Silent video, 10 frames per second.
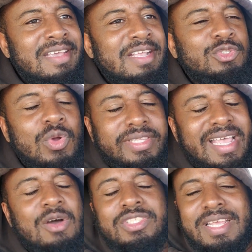into a
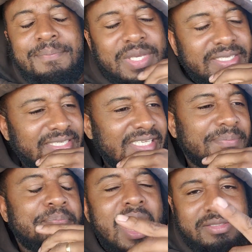thousand
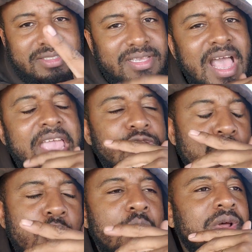pieces, but I
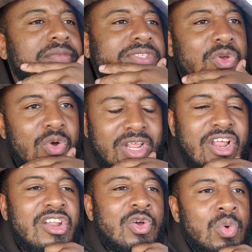knew we would have scored
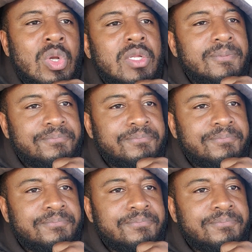another goal.